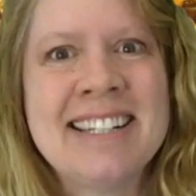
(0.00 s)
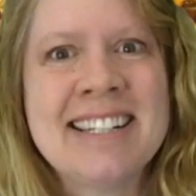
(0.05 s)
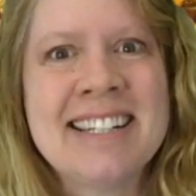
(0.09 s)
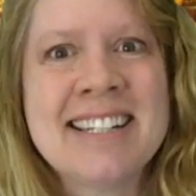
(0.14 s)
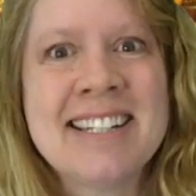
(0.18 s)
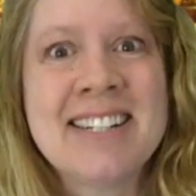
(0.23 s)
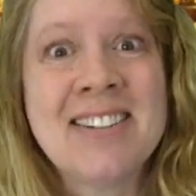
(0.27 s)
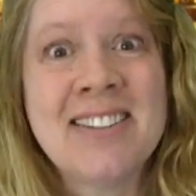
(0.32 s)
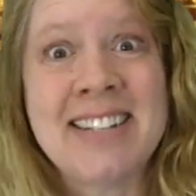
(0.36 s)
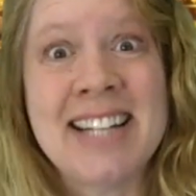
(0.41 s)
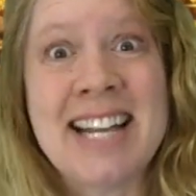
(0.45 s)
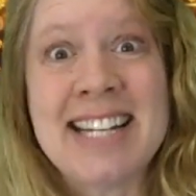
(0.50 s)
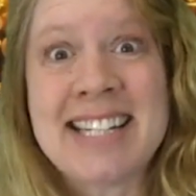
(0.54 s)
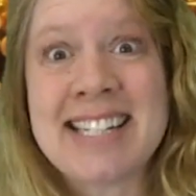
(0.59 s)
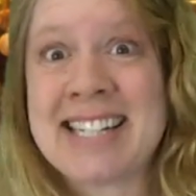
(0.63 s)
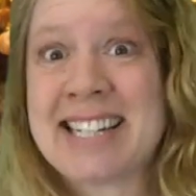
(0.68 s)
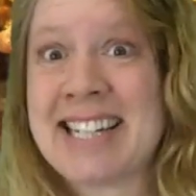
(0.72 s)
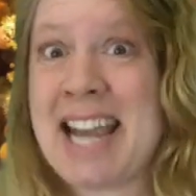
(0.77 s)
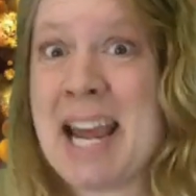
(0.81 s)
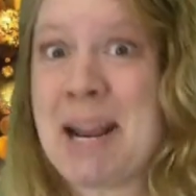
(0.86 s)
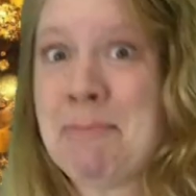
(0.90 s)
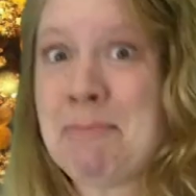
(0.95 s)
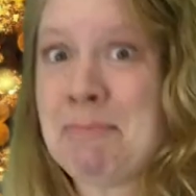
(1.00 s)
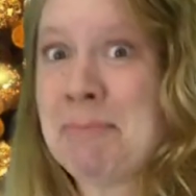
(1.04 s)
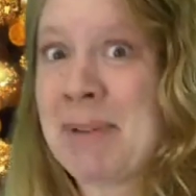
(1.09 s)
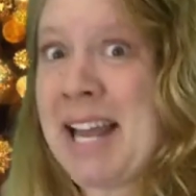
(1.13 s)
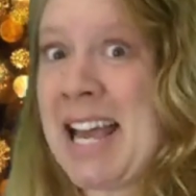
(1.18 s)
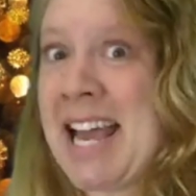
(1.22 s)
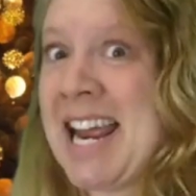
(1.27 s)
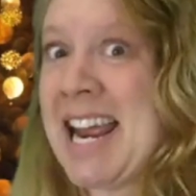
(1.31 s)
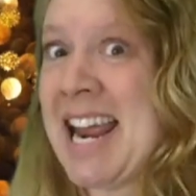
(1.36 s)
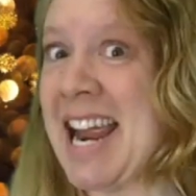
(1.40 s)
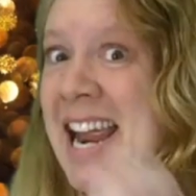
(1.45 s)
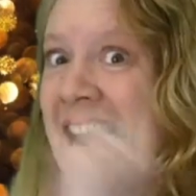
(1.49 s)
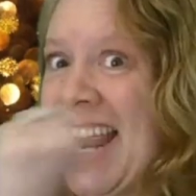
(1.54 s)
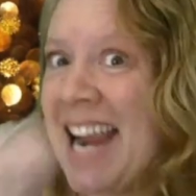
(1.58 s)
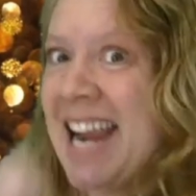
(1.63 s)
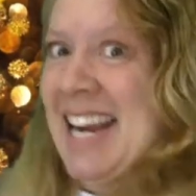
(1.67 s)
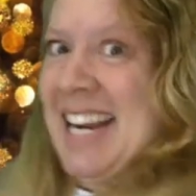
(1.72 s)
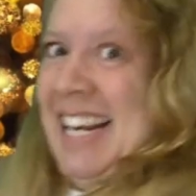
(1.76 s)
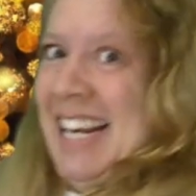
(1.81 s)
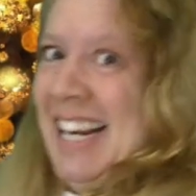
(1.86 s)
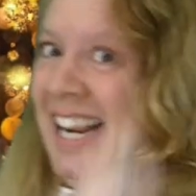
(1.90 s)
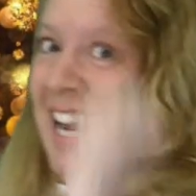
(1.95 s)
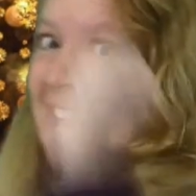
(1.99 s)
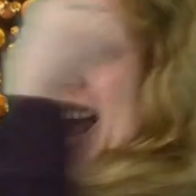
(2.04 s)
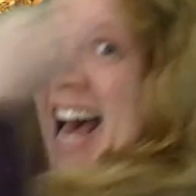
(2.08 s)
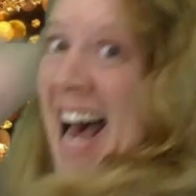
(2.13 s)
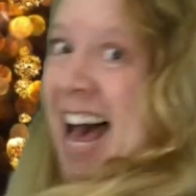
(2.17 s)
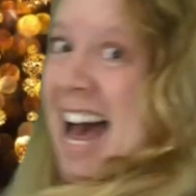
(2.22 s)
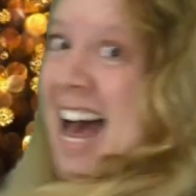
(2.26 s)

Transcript: So let's get playing!